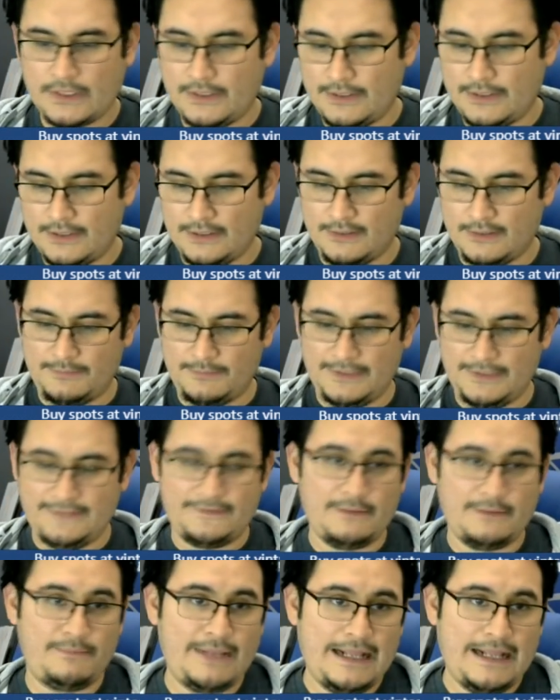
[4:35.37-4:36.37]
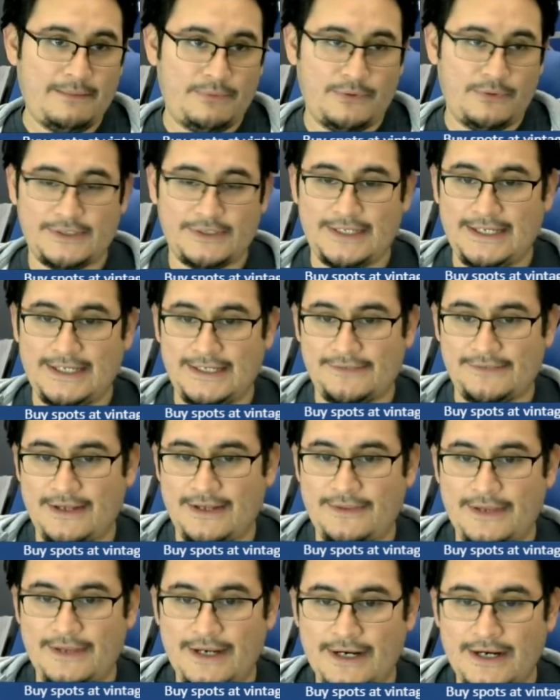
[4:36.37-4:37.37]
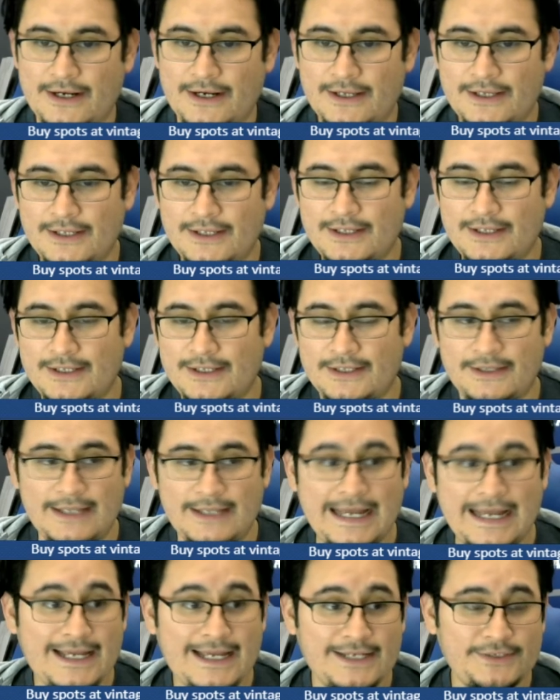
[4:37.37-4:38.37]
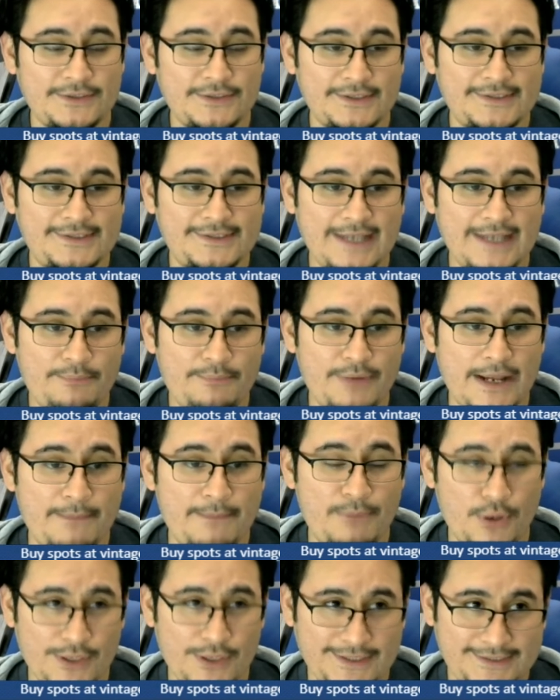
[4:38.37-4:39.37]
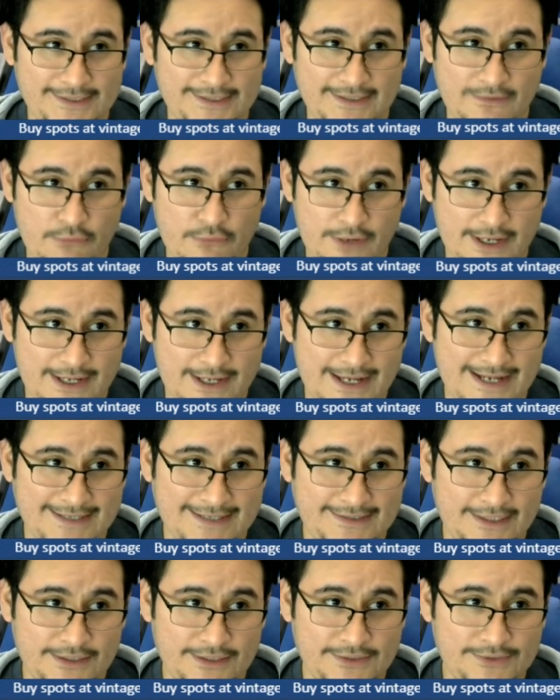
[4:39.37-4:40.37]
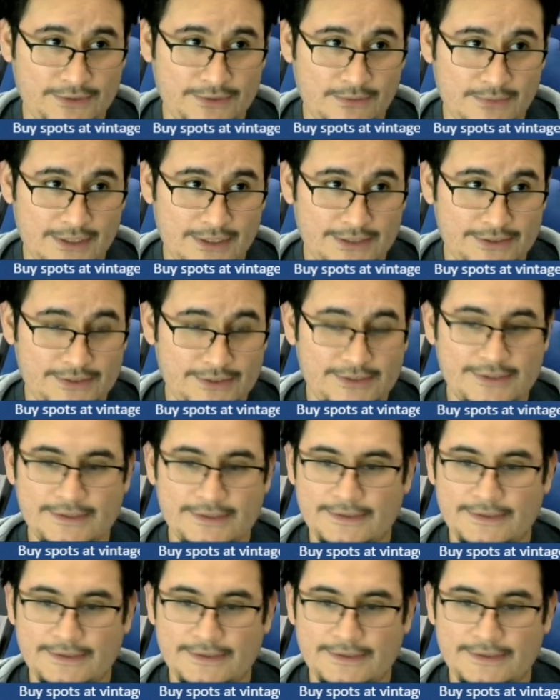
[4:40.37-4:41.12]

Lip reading: I believe the black border keys right there. That is your set break bonus giveaway, guys. Thank you so much.